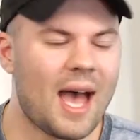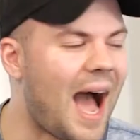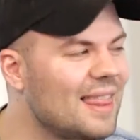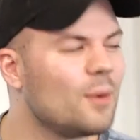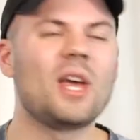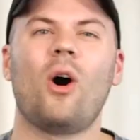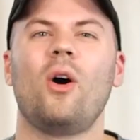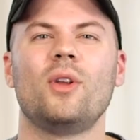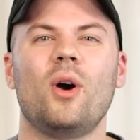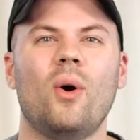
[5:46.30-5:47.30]
I think we
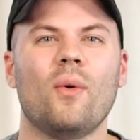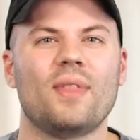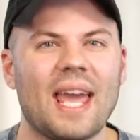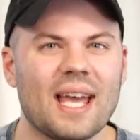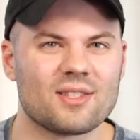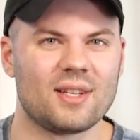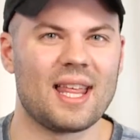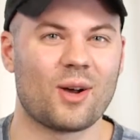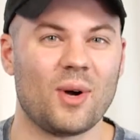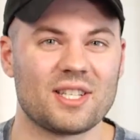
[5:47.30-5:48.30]
all know the answer to
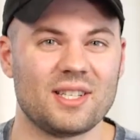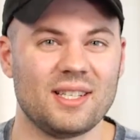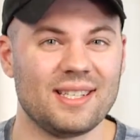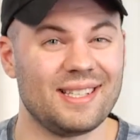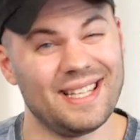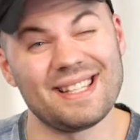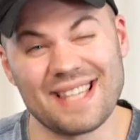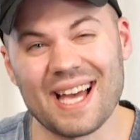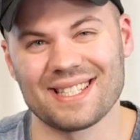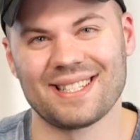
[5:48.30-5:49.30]
that question is
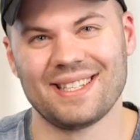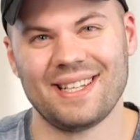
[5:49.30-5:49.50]
yes.